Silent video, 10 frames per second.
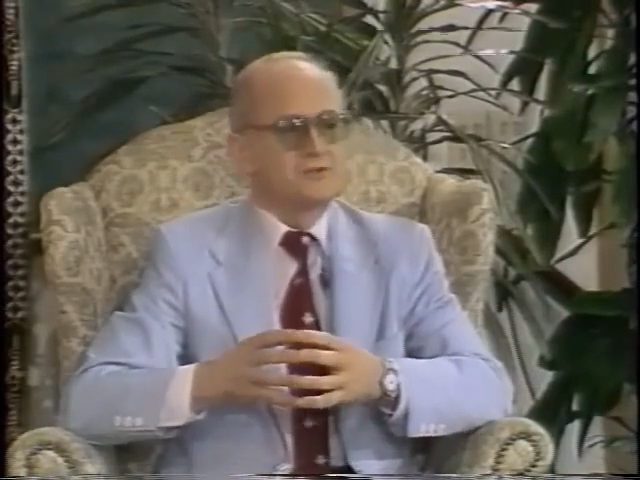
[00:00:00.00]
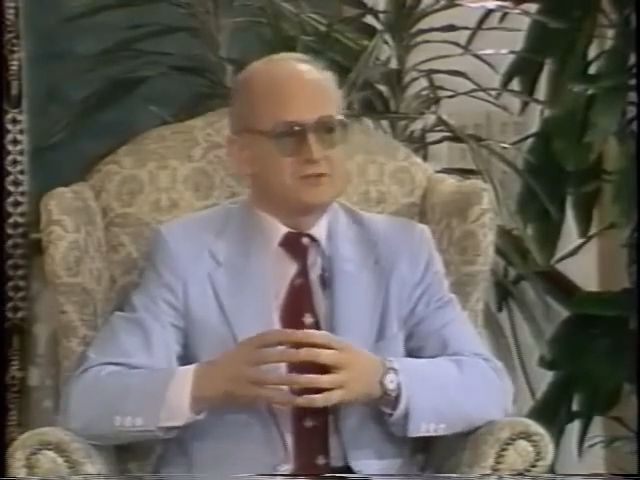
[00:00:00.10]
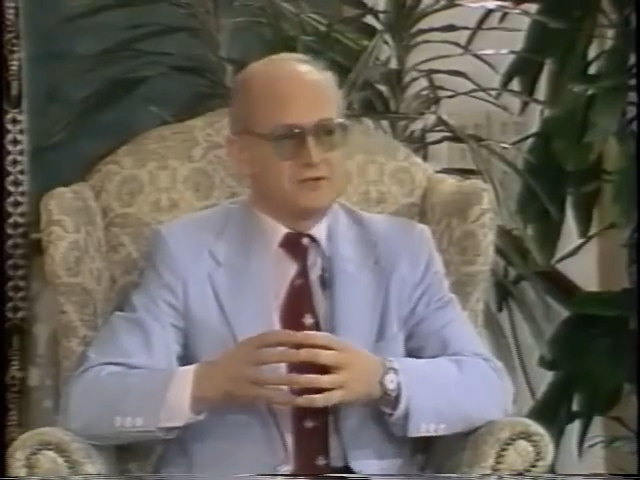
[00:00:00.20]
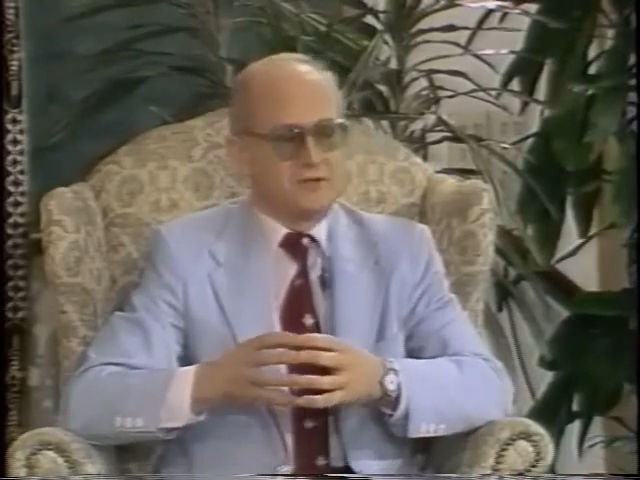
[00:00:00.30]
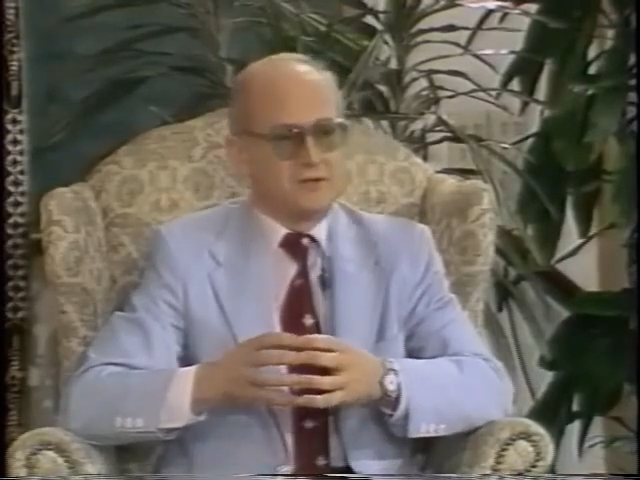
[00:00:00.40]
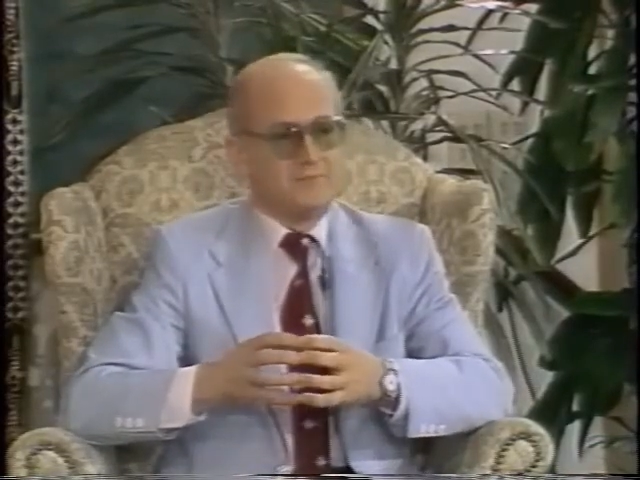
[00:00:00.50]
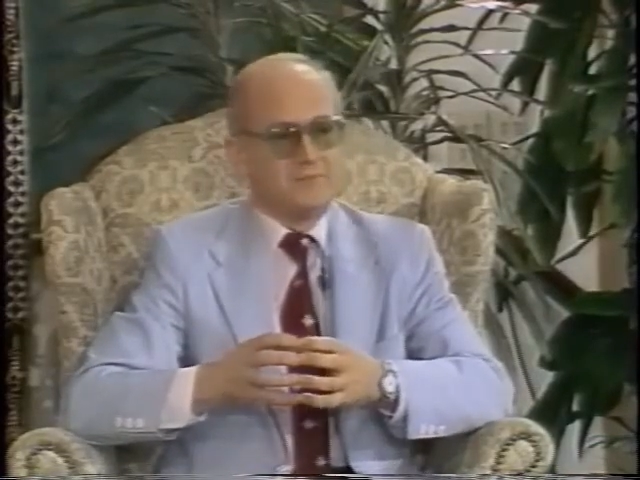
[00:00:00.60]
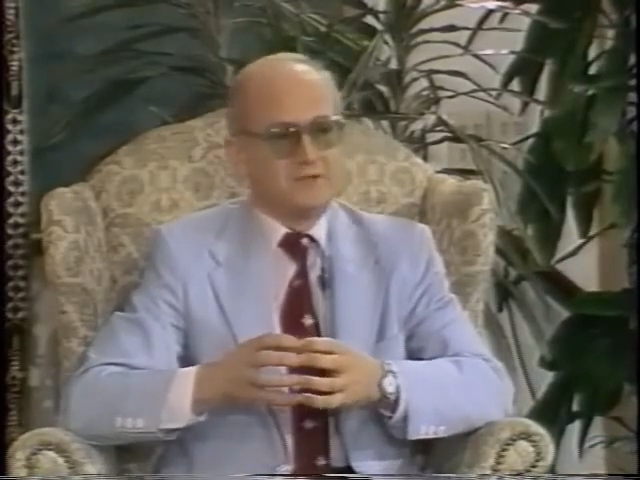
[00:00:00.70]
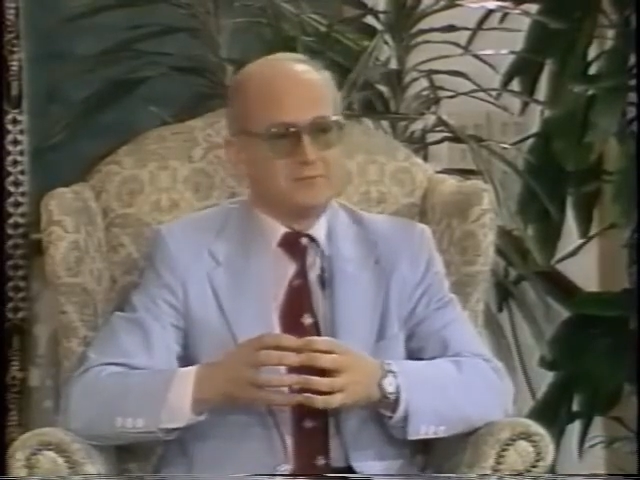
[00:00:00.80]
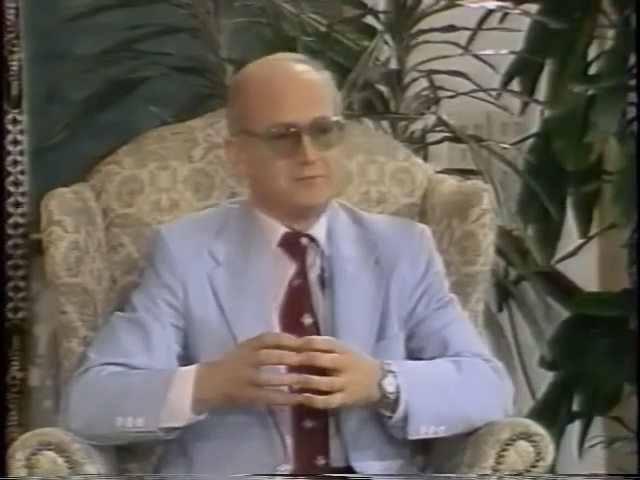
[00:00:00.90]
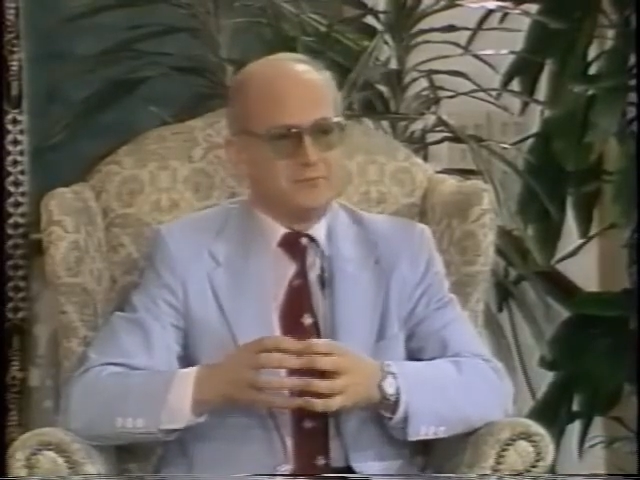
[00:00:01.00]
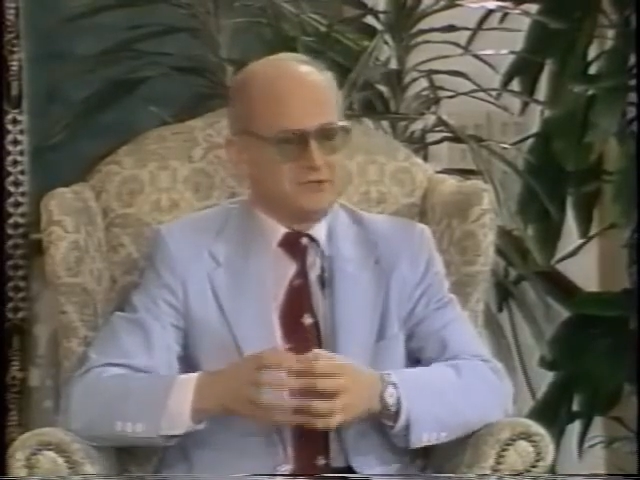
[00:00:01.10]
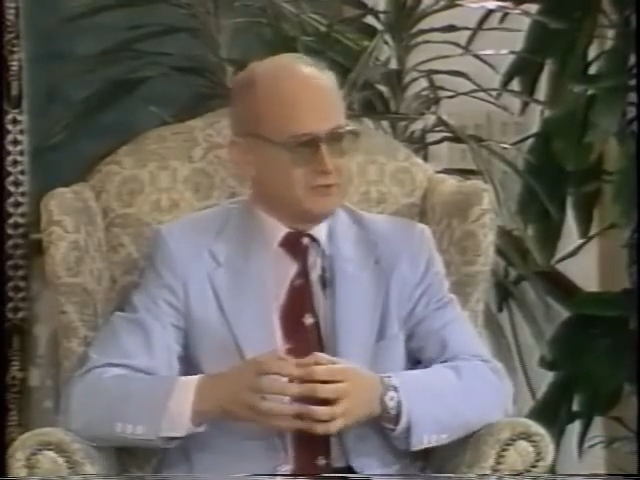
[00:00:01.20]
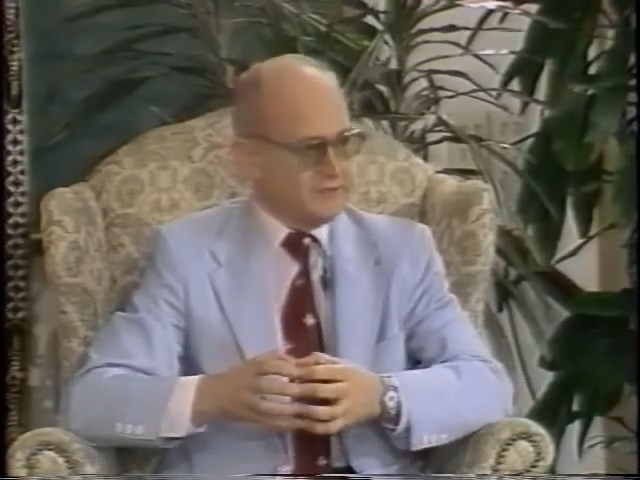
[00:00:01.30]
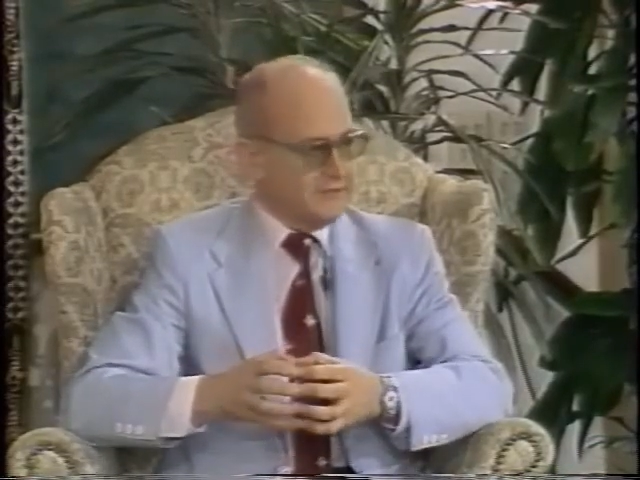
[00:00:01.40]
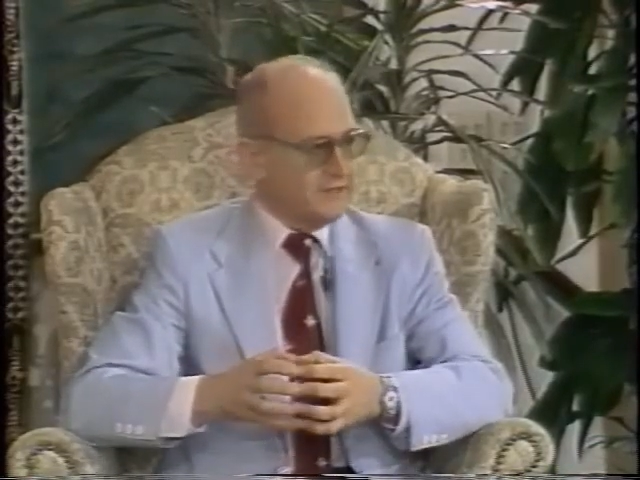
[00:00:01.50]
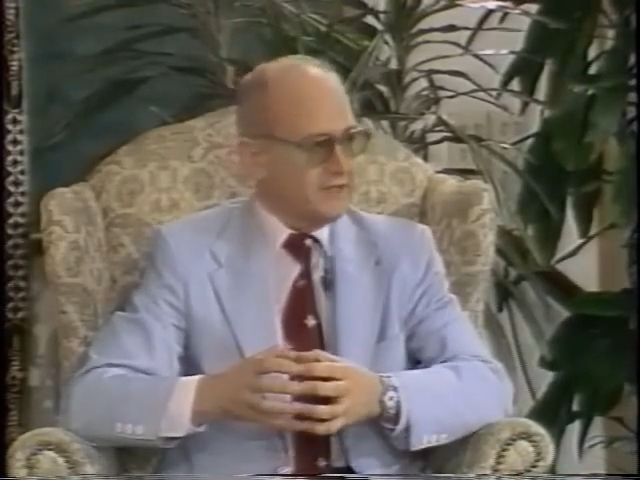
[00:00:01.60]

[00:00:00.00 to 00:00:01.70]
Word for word: uh, bitterly